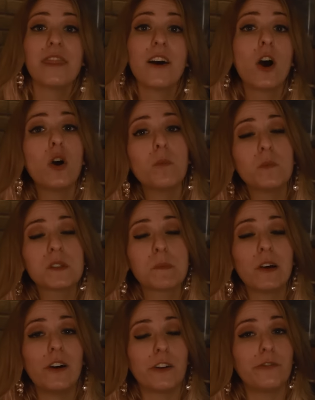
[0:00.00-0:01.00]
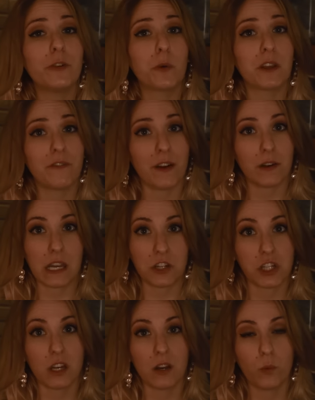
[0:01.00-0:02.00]
The home was built on a floating
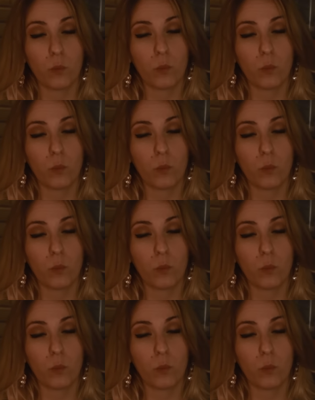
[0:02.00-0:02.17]
foundation,